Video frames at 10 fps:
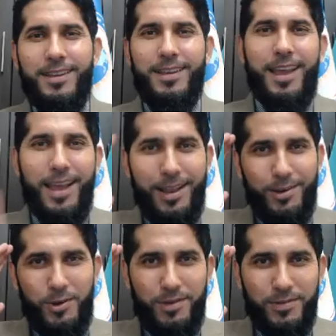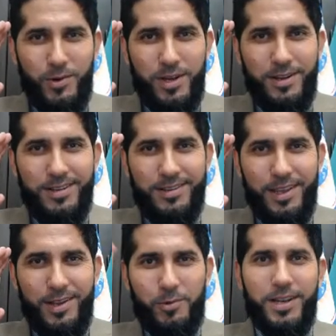Hello, everyone,
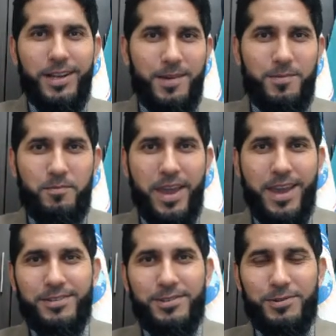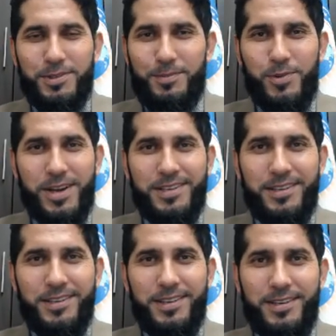and welcome back to the
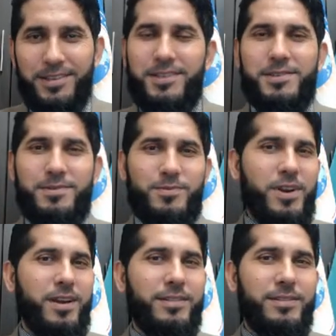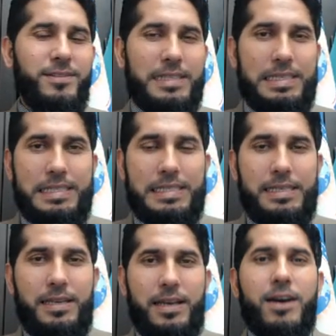Practical English brand
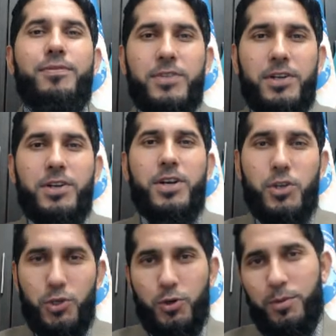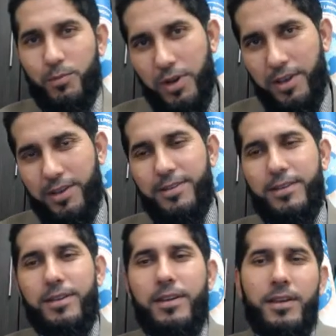after a short break.
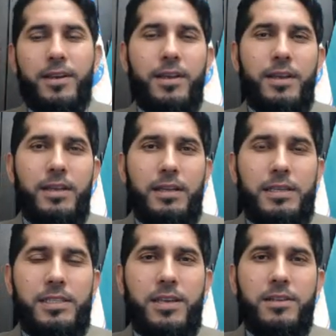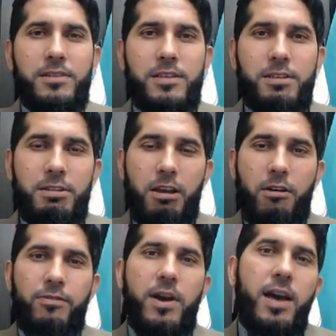Since
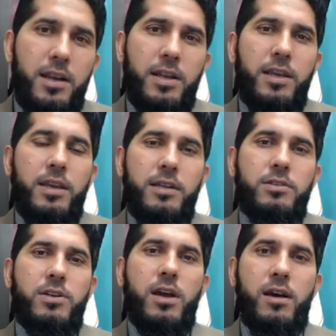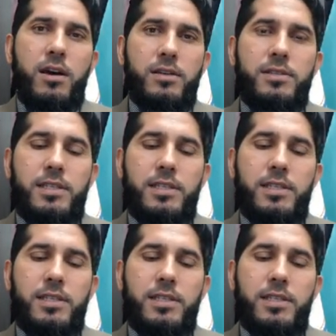I've already taught